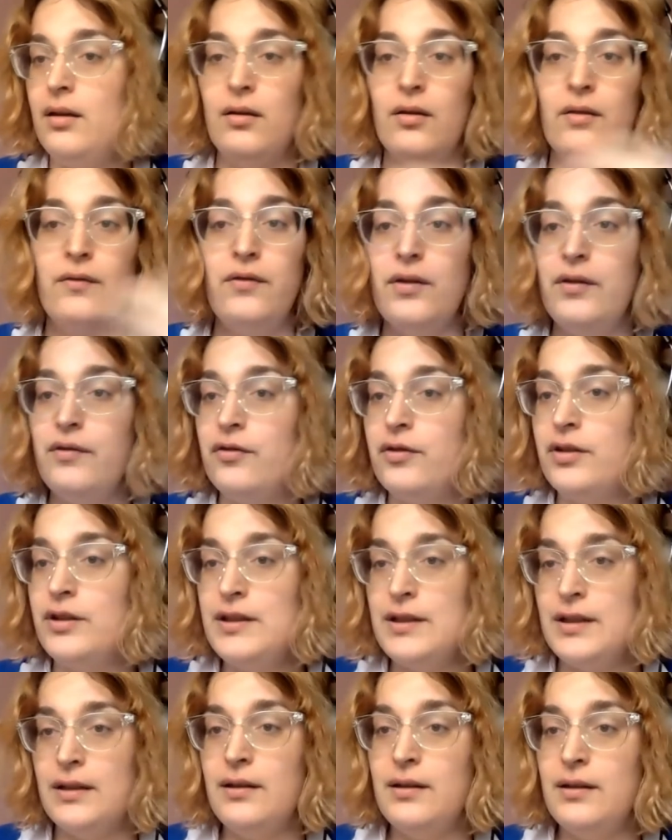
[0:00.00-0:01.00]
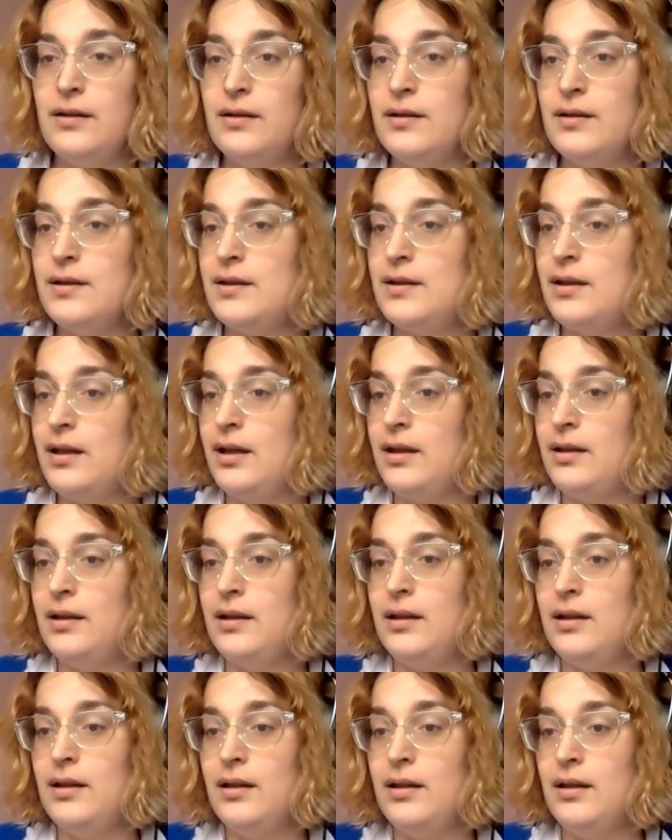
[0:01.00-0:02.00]
of different genders and
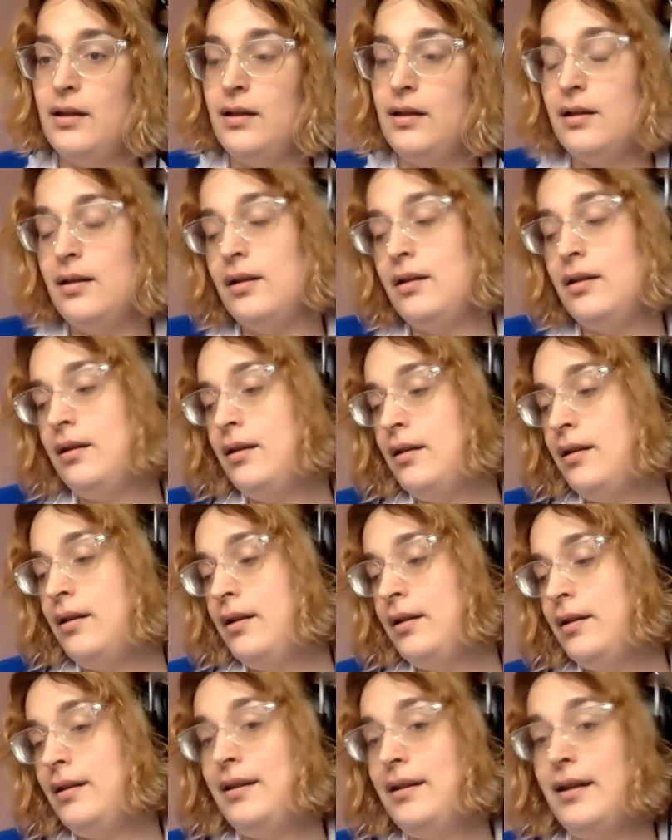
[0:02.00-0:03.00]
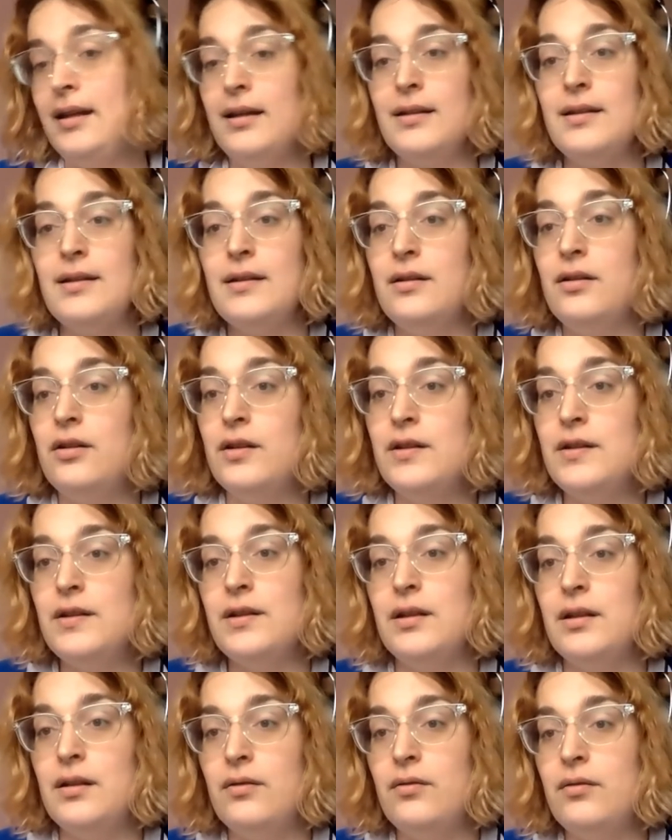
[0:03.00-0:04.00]
the text
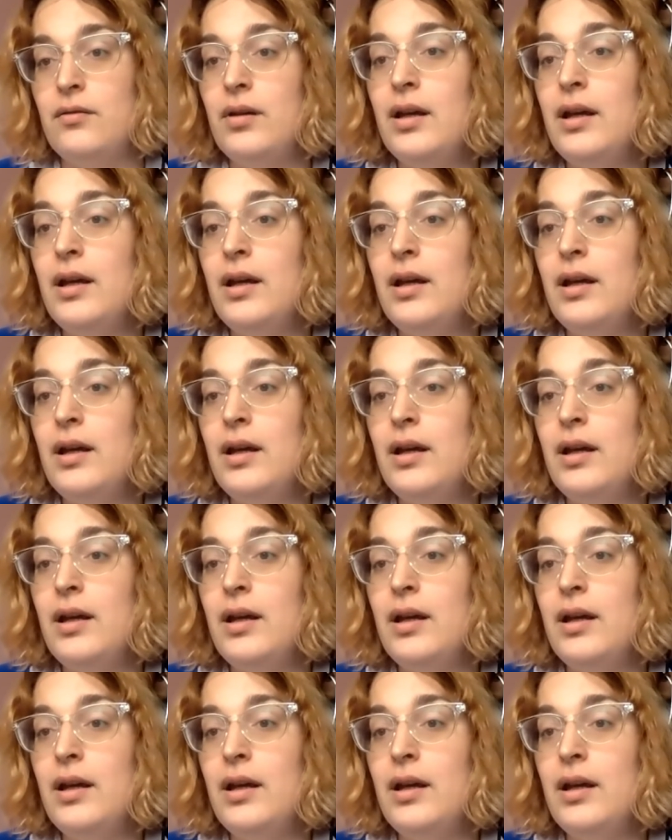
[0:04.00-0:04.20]
isn't